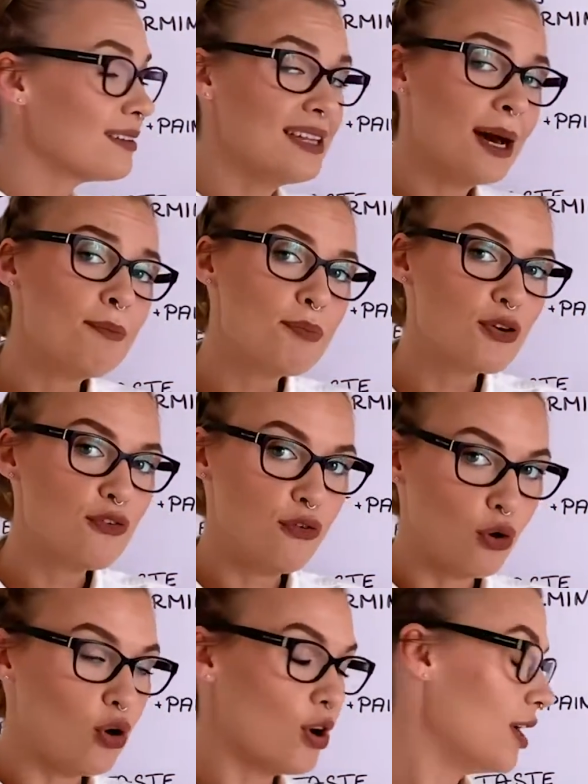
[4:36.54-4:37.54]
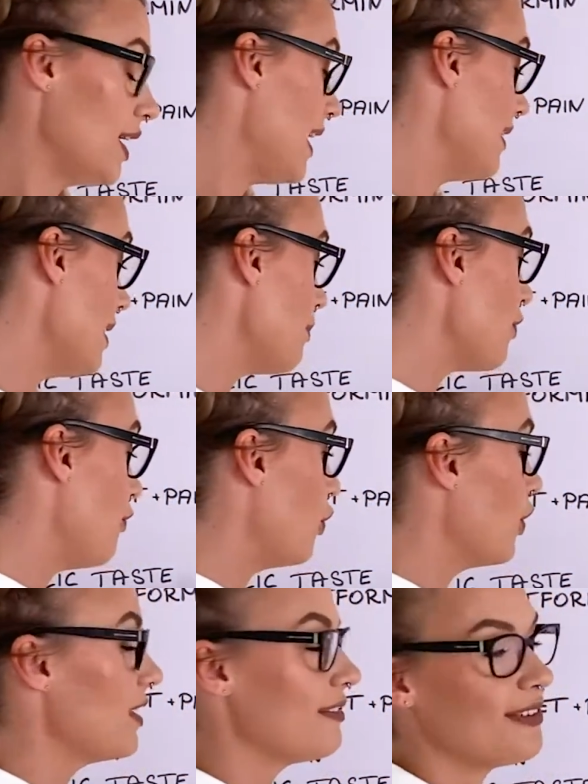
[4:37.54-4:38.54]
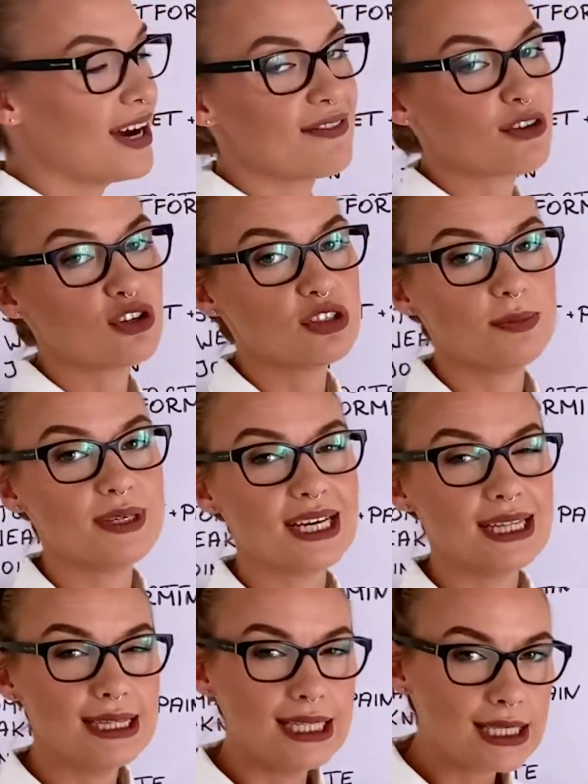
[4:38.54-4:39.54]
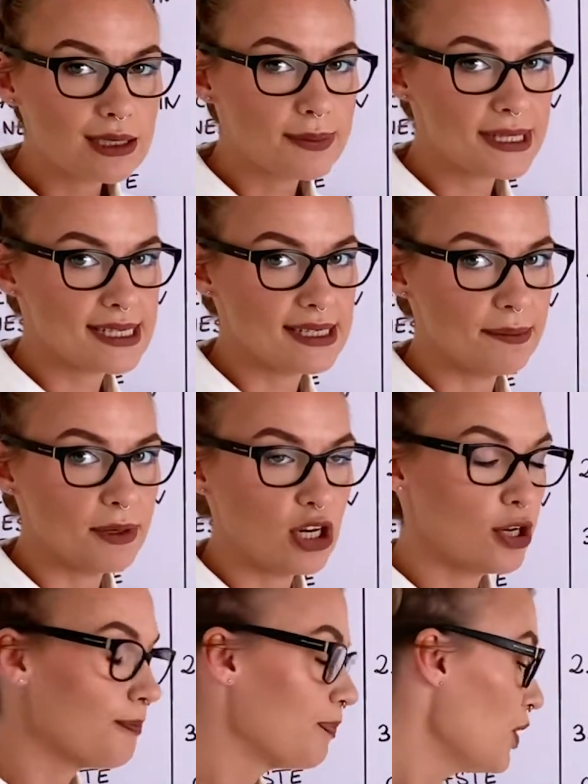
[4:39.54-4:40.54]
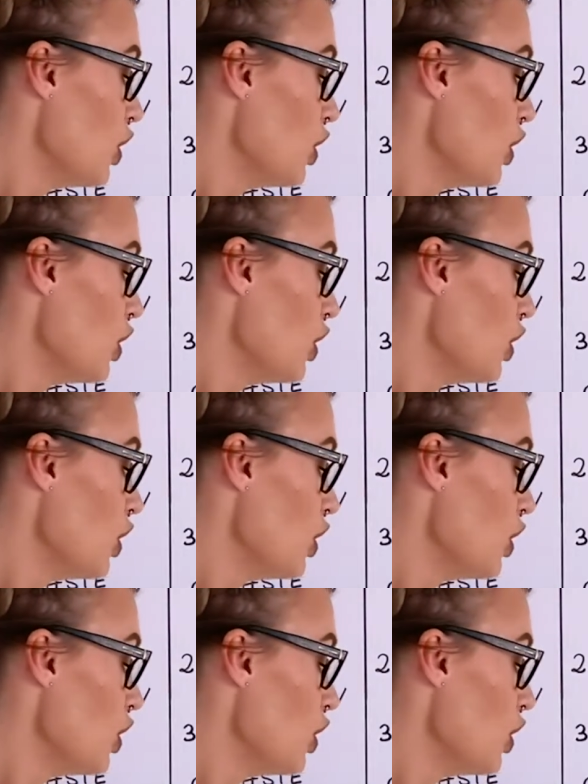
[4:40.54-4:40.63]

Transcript: number 4 and 5 are going to be a little bit similar.